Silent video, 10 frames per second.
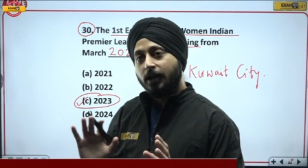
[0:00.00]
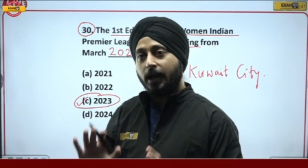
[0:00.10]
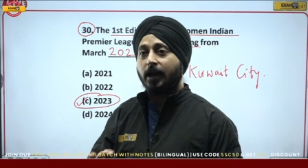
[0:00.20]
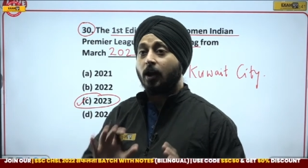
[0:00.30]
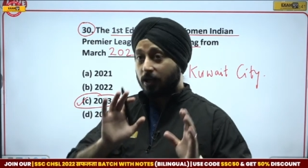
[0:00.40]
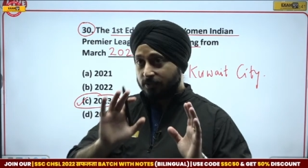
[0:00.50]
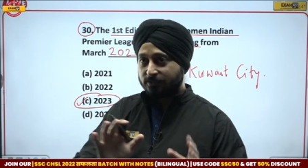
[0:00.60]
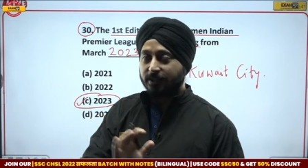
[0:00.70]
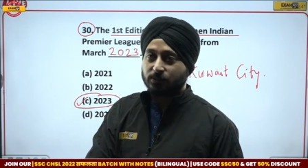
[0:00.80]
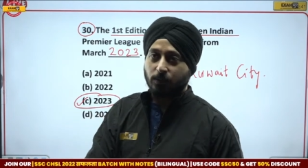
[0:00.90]
and others
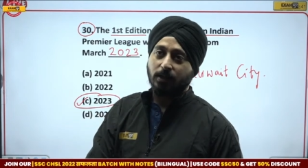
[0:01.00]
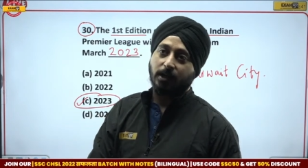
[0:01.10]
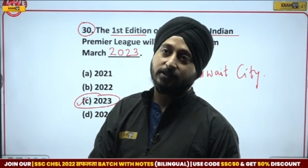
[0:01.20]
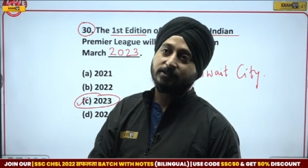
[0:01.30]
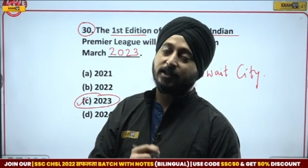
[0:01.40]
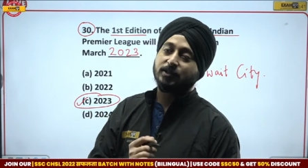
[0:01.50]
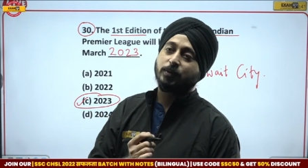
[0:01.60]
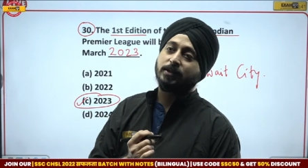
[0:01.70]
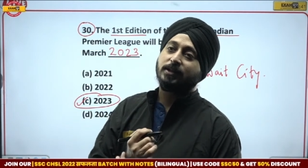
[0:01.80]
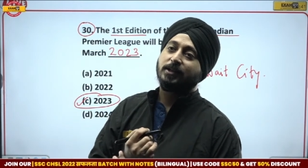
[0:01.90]
as well others as well